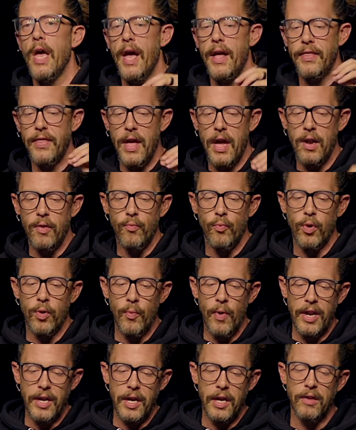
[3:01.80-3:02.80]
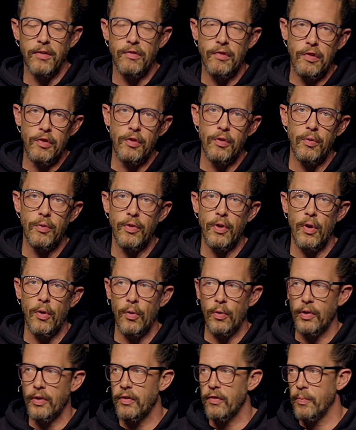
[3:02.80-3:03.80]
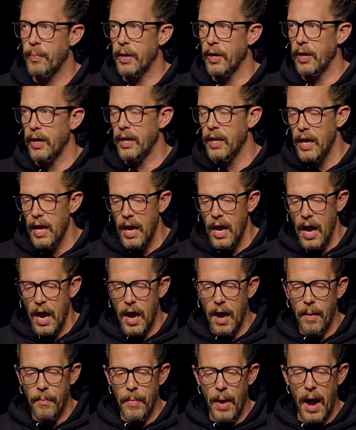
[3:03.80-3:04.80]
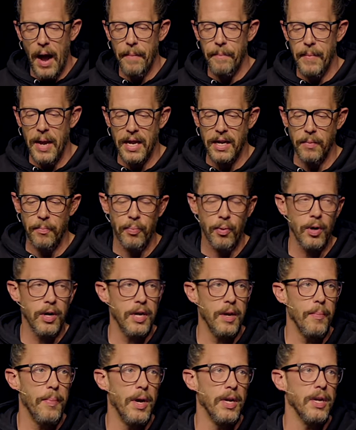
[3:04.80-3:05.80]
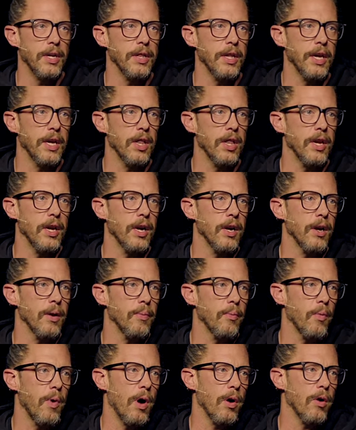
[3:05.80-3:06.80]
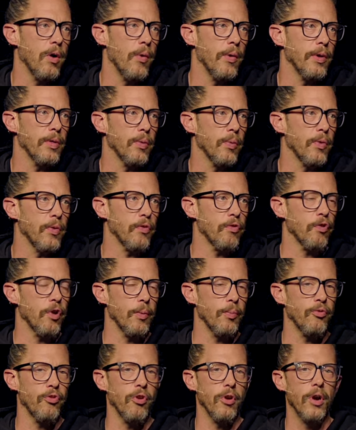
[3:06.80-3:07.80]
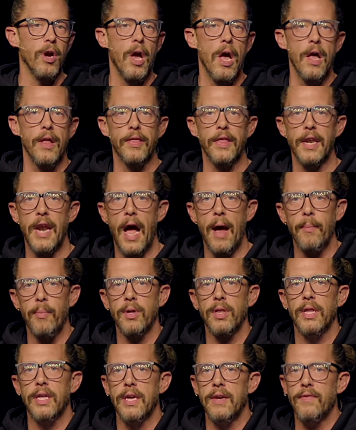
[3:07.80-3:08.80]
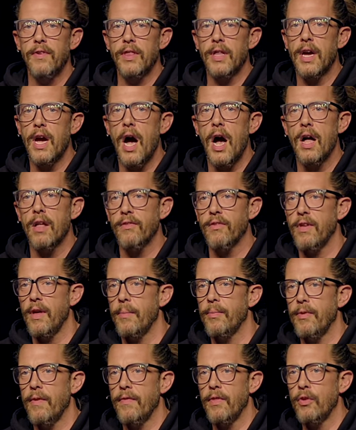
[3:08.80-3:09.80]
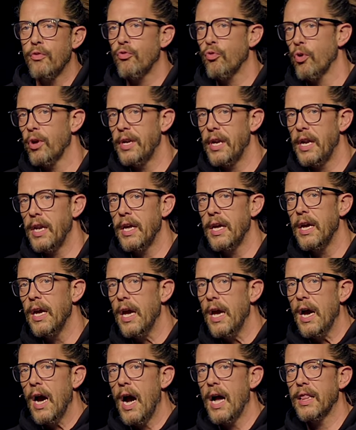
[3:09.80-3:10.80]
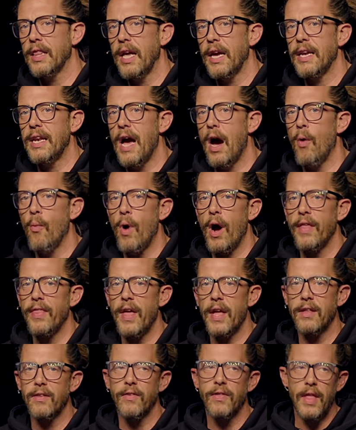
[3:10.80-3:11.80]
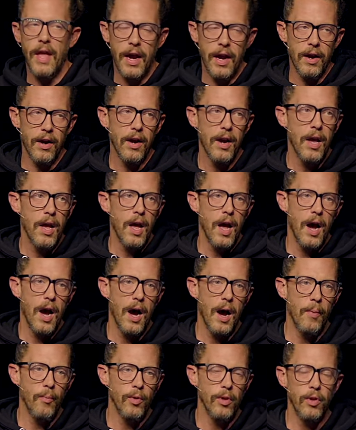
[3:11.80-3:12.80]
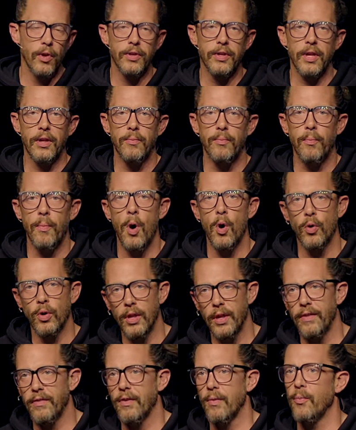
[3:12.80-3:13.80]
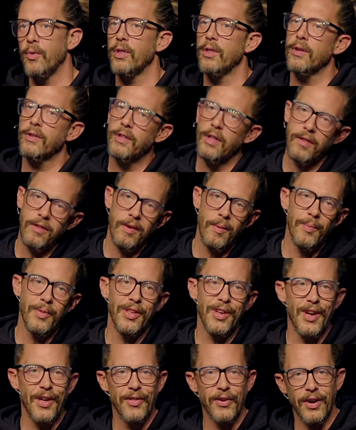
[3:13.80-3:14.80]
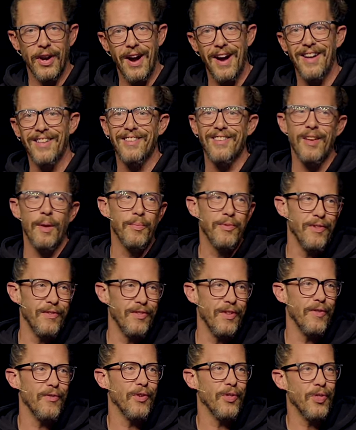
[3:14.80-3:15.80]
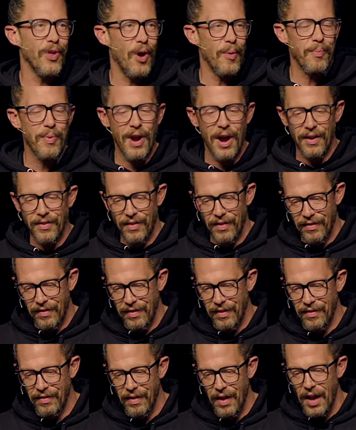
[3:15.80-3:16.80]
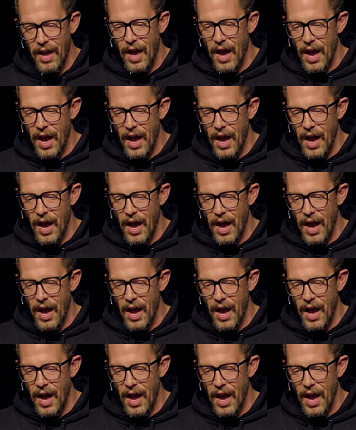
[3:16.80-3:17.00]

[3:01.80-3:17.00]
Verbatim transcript: and then we went into the Holy Spirit. I made it pretty abundantly clear while going through the scripture that I believe in the concept of the Trinity. I laid out why that's there. We looked at modalism. We looked at some of the other concepts of different thought processes.